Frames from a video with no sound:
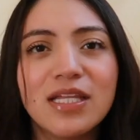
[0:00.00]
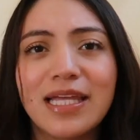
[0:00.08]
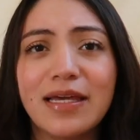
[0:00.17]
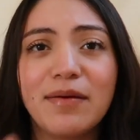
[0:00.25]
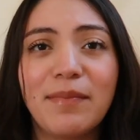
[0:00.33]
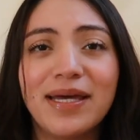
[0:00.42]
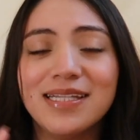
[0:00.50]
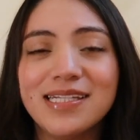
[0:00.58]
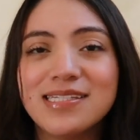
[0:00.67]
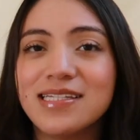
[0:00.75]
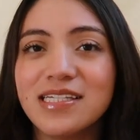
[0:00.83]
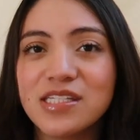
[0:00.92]
to like
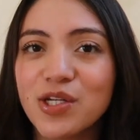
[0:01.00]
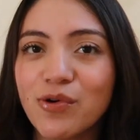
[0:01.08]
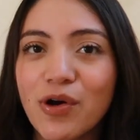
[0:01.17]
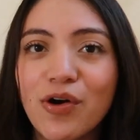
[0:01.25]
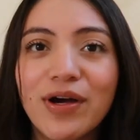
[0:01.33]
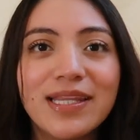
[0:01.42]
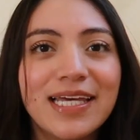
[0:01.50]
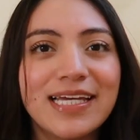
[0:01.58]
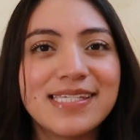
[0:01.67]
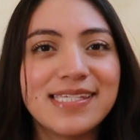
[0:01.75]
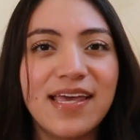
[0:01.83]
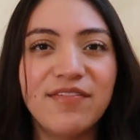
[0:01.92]
mindlessly scroll and like
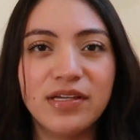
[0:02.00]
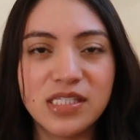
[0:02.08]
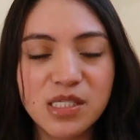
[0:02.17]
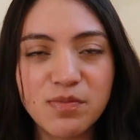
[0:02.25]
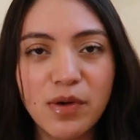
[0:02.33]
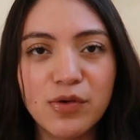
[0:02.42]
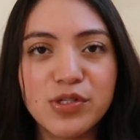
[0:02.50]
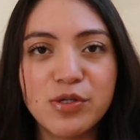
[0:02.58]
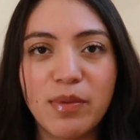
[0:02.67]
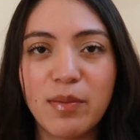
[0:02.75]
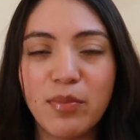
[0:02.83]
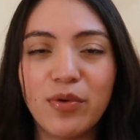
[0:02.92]
save inspo to
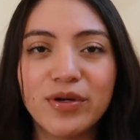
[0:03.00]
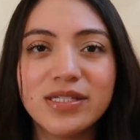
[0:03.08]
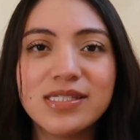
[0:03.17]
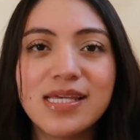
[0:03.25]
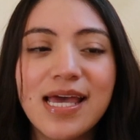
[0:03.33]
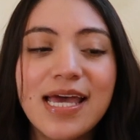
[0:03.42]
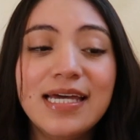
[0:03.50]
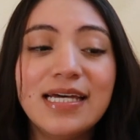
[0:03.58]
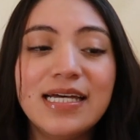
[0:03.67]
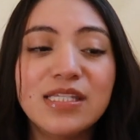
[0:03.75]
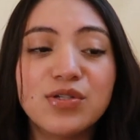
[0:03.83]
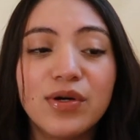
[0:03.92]
my boards,
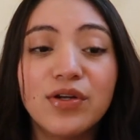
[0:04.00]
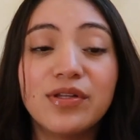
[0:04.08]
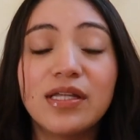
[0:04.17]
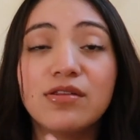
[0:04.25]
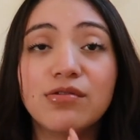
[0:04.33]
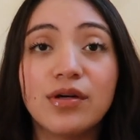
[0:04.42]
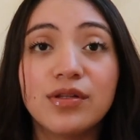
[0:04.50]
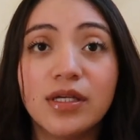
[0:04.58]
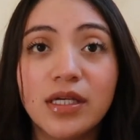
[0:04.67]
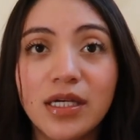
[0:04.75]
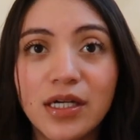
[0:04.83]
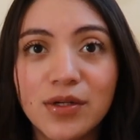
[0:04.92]
and so I know that throughout the
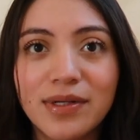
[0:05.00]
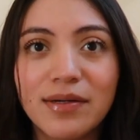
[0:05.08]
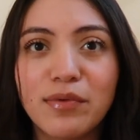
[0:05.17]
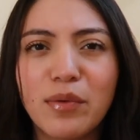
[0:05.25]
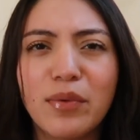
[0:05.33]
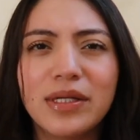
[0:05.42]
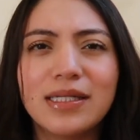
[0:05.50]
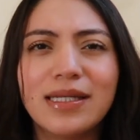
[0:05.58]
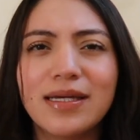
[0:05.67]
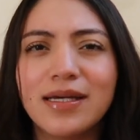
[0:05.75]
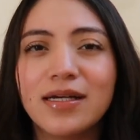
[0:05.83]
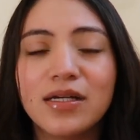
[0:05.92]
year, whenever I want to
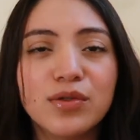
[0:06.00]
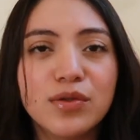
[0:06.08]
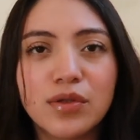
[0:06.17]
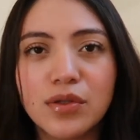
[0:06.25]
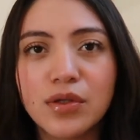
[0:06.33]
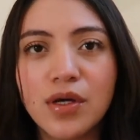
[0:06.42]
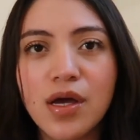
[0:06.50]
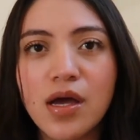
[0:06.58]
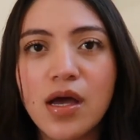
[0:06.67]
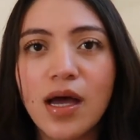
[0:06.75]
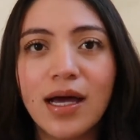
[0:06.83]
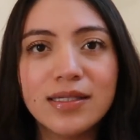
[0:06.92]
like
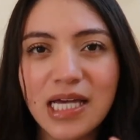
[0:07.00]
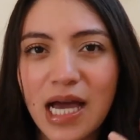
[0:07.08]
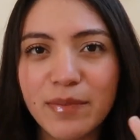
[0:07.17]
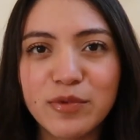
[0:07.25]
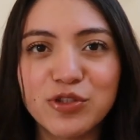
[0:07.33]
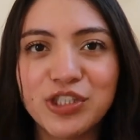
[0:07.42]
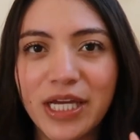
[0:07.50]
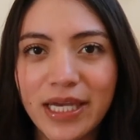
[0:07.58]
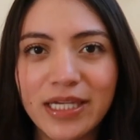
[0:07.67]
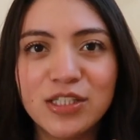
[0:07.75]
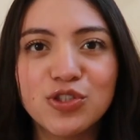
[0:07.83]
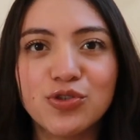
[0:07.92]
adapt or
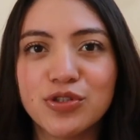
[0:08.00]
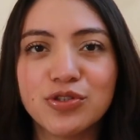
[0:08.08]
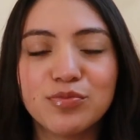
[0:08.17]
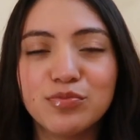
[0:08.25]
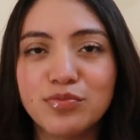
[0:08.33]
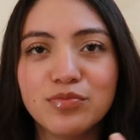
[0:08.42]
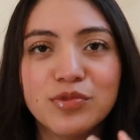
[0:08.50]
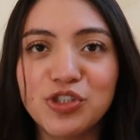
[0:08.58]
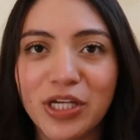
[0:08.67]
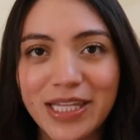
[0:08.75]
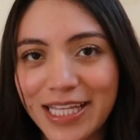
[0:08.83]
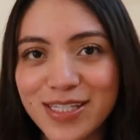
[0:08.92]
change or
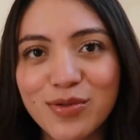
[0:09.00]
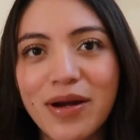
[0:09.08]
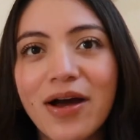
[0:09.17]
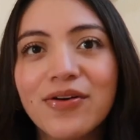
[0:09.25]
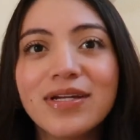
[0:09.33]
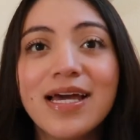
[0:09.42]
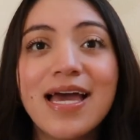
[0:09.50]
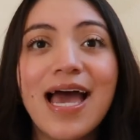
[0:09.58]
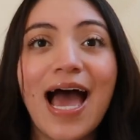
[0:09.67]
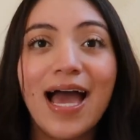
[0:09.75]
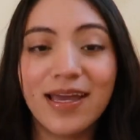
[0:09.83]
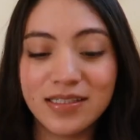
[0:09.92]
shake things around,
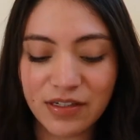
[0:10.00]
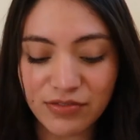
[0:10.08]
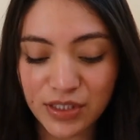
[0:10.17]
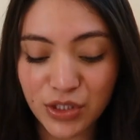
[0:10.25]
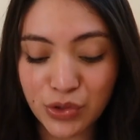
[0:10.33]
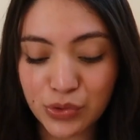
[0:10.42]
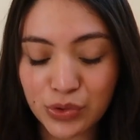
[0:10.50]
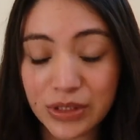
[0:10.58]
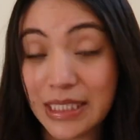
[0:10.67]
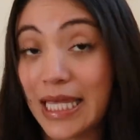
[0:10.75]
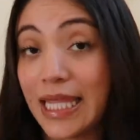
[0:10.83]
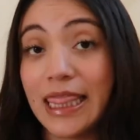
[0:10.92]
I can definitely use
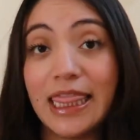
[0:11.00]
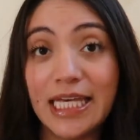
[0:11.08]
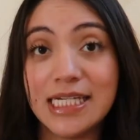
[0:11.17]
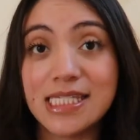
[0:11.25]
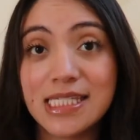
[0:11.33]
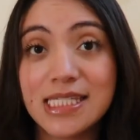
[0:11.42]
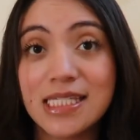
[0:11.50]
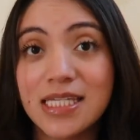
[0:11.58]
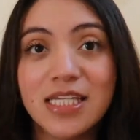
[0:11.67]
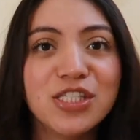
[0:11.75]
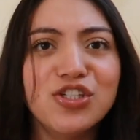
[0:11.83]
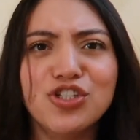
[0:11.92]
this
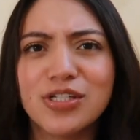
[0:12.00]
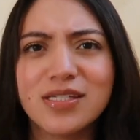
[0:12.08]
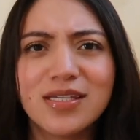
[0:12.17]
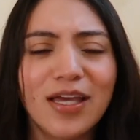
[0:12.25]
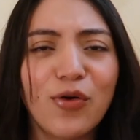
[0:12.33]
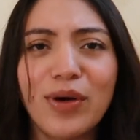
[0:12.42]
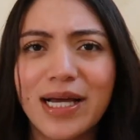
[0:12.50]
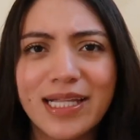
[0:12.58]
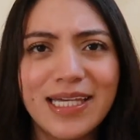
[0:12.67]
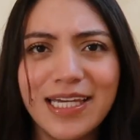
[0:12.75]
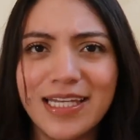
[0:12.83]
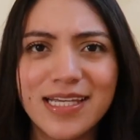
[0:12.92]
to just
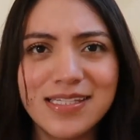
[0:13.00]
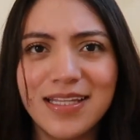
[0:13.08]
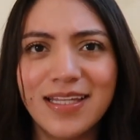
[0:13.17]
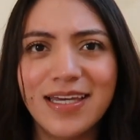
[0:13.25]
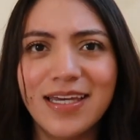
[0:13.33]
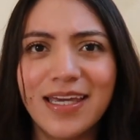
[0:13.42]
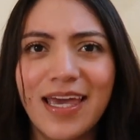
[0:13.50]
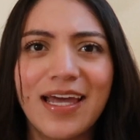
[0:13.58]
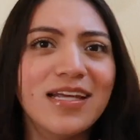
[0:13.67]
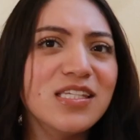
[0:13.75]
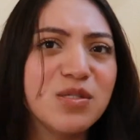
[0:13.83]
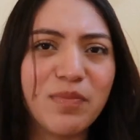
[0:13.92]
quickly and easily get
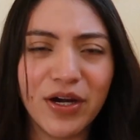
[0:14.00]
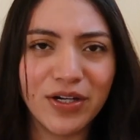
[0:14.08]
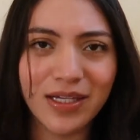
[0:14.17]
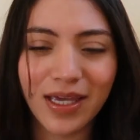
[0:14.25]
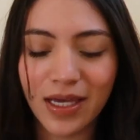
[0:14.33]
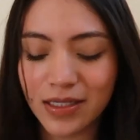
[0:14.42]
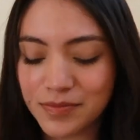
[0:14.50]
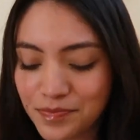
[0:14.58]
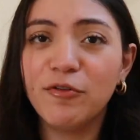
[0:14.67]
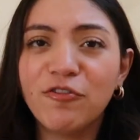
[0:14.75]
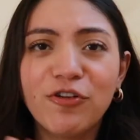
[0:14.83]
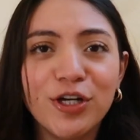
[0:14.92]
inspired again.
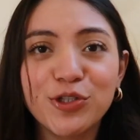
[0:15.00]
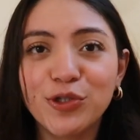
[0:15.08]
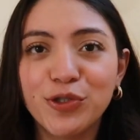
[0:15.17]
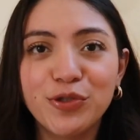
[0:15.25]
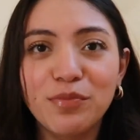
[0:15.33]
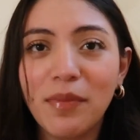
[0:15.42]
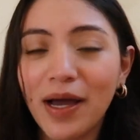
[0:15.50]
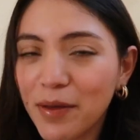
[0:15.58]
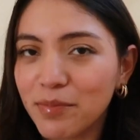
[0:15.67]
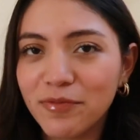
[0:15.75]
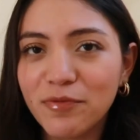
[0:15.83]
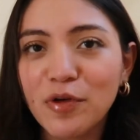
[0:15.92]
Before I show you my
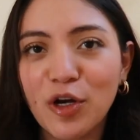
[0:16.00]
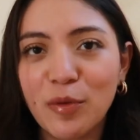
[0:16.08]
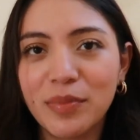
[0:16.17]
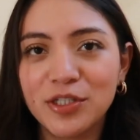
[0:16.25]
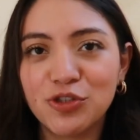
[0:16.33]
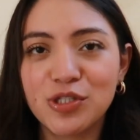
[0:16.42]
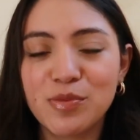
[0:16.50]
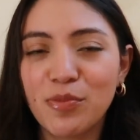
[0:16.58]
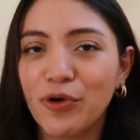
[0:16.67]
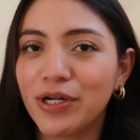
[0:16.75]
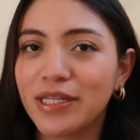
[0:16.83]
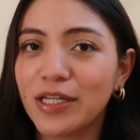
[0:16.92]
current Pinterest
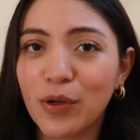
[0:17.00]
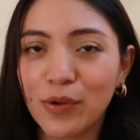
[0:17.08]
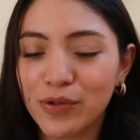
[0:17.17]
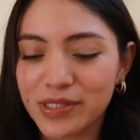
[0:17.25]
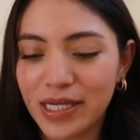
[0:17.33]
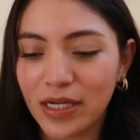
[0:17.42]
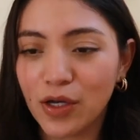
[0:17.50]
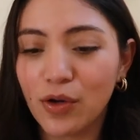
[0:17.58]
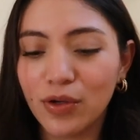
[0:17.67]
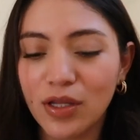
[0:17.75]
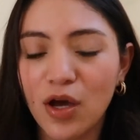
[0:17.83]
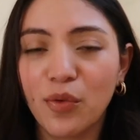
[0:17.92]
board and the goals that
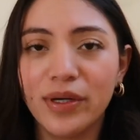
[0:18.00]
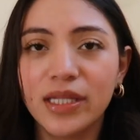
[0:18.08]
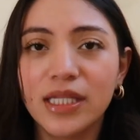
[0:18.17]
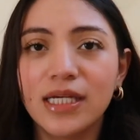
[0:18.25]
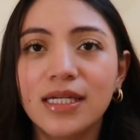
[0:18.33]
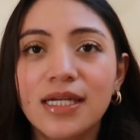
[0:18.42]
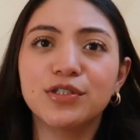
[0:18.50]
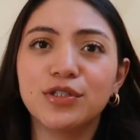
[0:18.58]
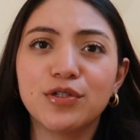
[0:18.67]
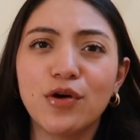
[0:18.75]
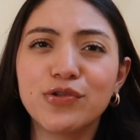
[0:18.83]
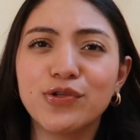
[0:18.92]
go along with it, of course
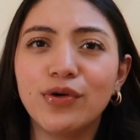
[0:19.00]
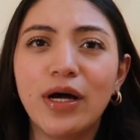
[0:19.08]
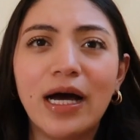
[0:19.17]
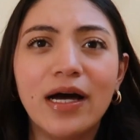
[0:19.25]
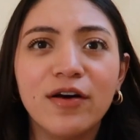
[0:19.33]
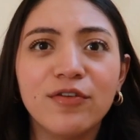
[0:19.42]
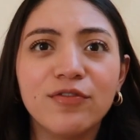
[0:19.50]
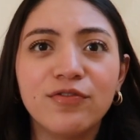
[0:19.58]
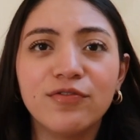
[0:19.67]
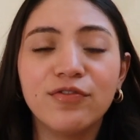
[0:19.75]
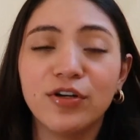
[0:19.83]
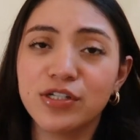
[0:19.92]
there's also a
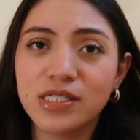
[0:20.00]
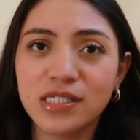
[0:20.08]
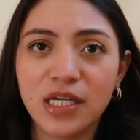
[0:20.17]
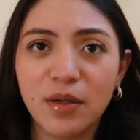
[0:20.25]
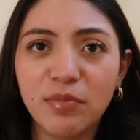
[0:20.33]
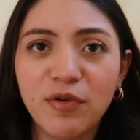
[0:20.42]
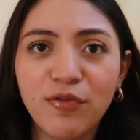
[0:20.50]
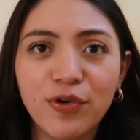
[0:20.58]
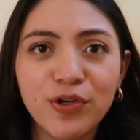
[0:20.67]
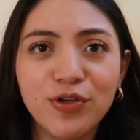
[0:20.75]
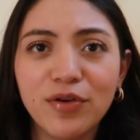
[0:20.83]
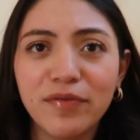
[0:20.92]
first step before
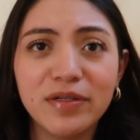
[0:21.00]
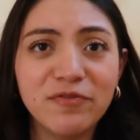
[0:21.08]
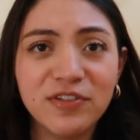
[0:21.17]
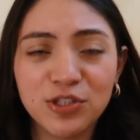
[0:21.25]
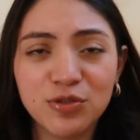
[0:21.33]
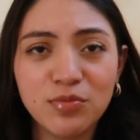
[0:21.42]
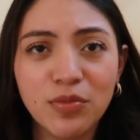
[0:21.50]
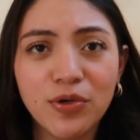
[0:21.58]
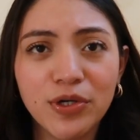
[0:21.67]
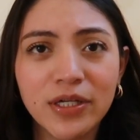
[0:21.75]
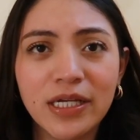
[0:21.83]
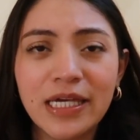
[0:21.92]
you even vision
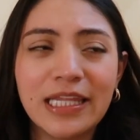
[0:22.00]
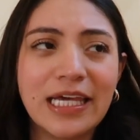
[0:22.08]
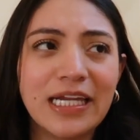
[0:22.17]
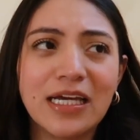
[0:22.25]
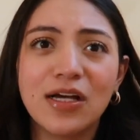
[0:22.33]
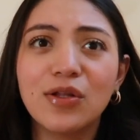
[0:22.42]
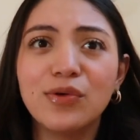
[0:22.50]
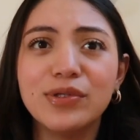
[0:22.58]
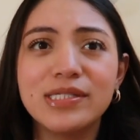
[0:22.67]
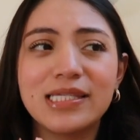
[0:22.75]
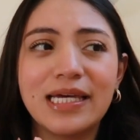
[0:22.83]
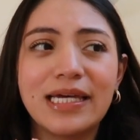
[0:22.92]
board that
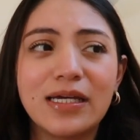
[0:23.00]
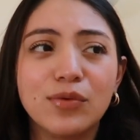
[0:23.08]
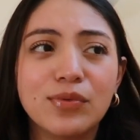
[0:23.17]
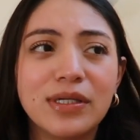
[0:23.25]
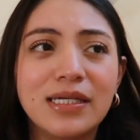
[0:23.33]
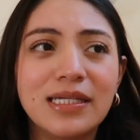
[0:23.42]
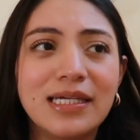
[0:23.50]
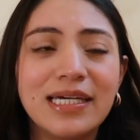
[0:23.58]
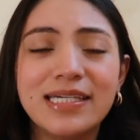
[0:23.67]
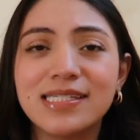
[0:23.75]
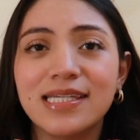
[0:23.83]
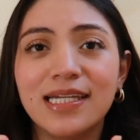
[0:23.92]
includes like
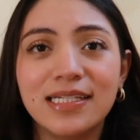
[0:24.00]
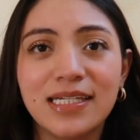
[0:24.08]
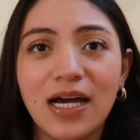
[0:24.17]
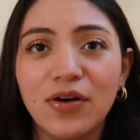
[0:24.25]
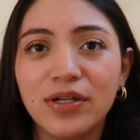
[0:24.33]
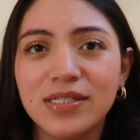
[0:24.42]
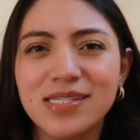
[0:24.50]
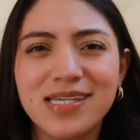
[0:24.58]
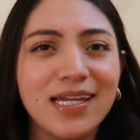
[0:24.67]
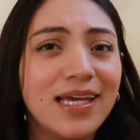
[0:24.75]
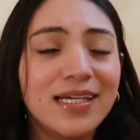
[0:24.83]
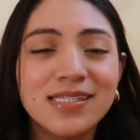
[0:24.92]
really sitting down and
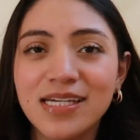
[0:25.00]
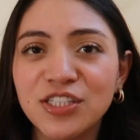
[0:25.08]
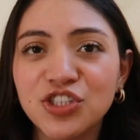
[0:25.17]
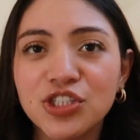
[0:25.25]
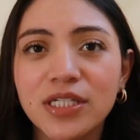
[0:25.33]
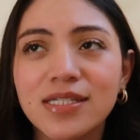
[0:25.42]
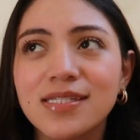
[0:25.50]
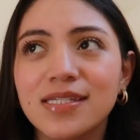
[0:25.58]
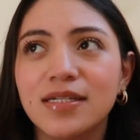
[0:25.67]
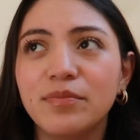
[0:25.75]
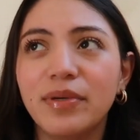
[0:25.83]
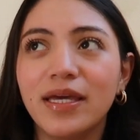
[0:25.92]
setting intentions
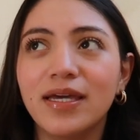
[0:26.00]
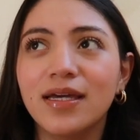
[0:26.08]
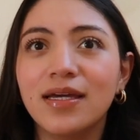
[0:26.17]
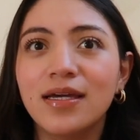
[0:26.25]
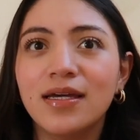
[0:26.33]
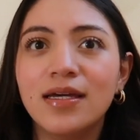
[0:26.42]
and being